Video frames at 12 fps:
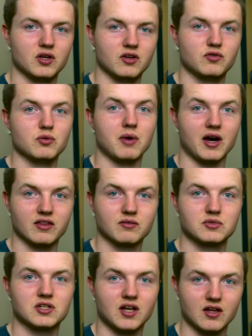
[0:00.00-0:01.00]
if you buy
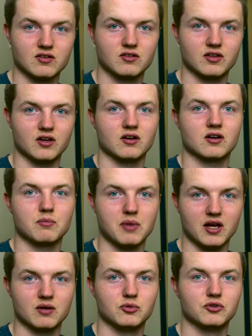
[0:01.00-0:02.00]
them together, they are
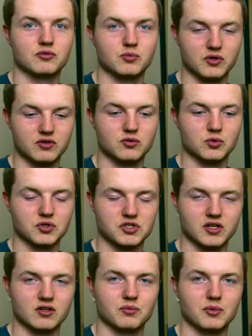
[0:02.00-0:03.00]
compatible with dual
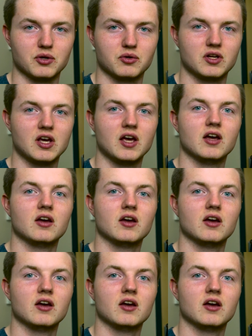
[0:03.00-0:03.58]
channel mode.